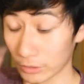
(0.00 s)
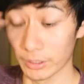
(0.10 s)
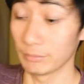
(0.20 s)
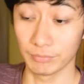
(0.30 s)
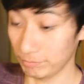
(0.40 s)

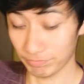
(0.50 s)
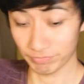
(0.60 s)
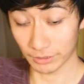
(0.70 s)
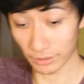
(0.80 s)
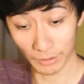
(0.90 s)
Alright,
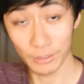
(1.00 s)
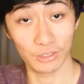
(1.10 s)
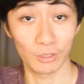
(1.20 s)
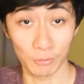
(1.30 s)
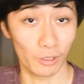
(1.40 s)
let me
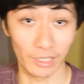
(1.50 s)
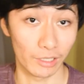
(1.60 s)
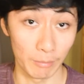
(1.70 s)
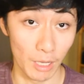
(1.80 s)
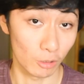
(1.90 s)
just stop talking
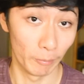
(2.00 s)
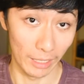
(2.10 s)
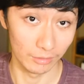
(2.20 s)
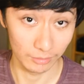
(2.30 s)
like I'm Uncle Ben.